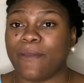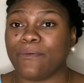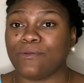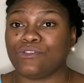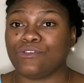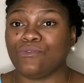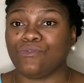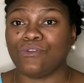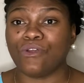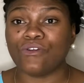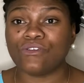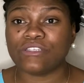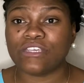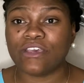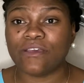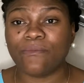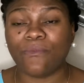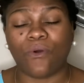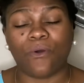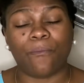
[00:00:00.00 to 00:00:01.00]
to nurse
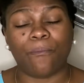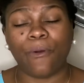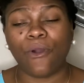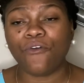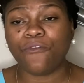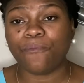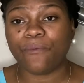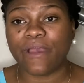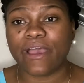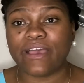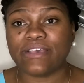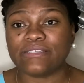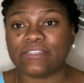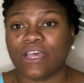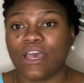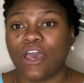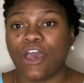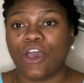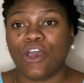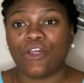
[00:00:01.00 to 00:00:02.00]
him on both breasts,
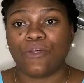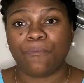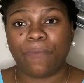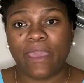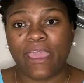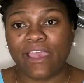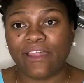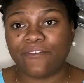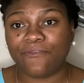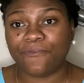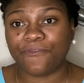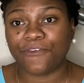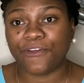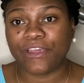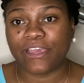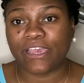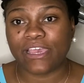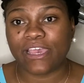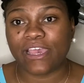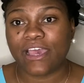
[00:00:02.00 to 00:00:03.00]

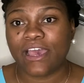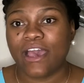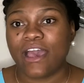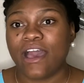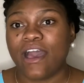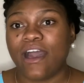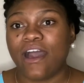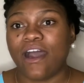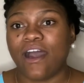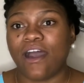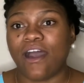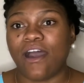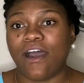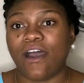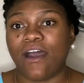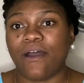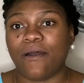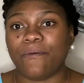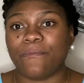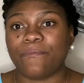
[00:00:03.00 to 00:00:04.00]
pain-free.
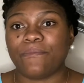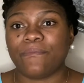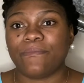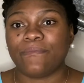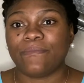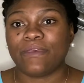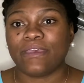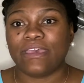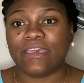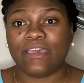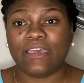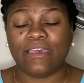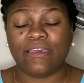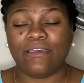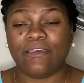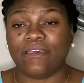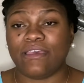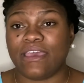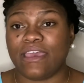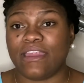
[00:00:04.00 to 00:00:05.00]

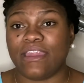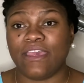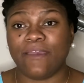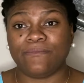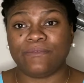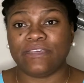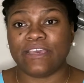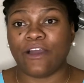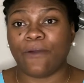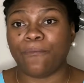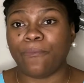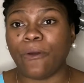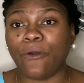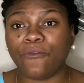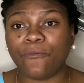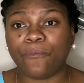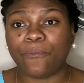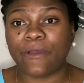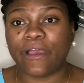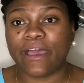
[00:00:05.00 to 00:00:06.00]
He can empty out
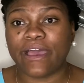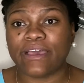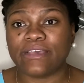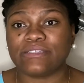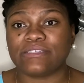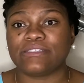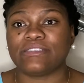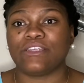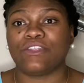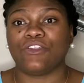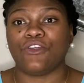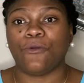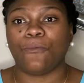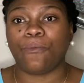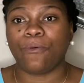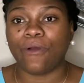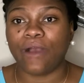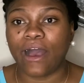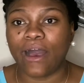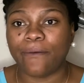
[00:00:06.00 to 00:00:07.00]
both breasts, no
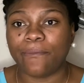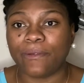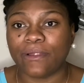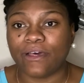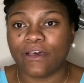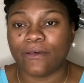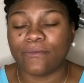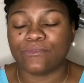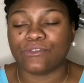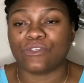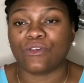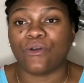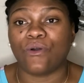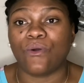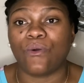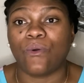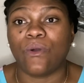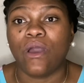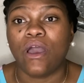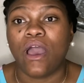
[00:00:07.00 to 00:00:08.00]
problem.
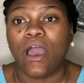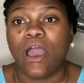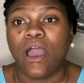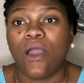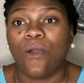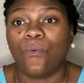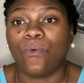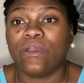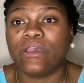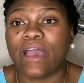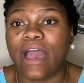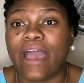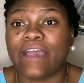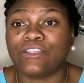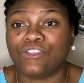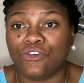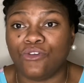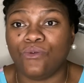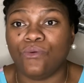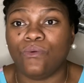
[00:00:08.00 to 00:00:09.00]
So I
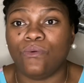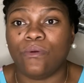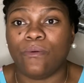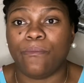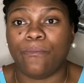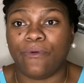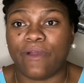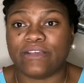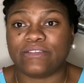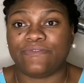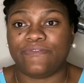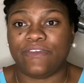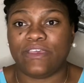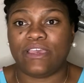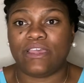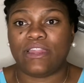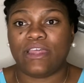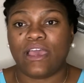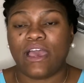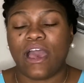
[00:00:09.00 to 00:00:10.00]
do
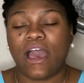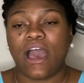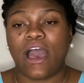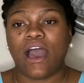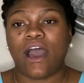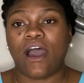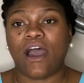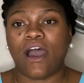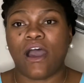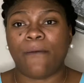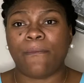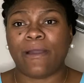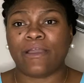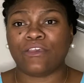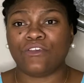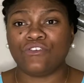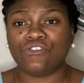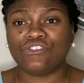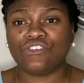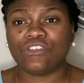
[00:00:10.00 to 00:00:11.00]
breastfeed. I
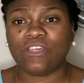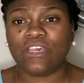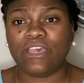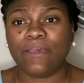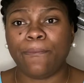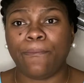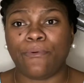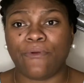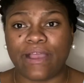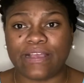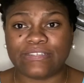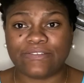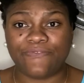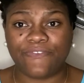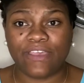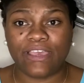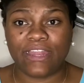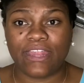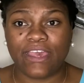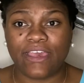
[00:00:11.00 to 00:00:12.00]
usually
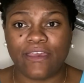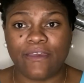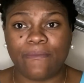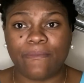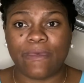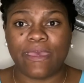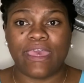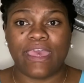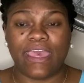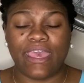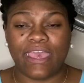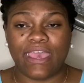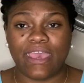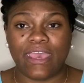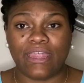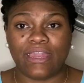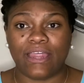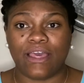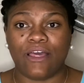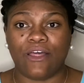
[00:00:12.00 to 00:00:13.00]
breastfeed him
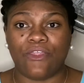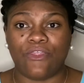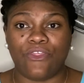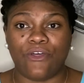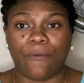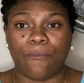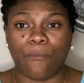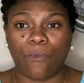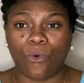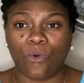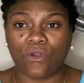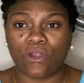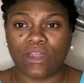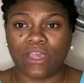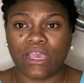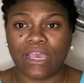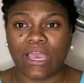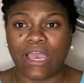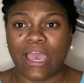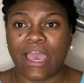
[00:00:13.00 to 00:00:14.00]
in the
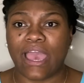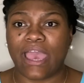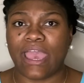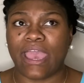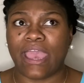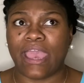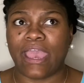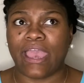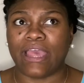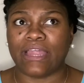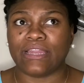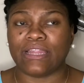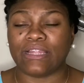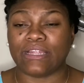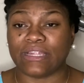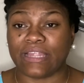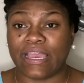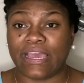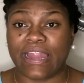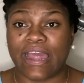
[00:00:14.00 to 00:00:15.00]
morning and
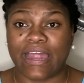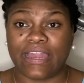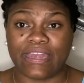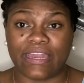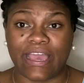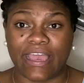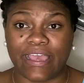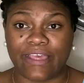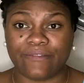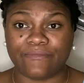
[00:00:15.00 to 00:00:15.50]
late at night.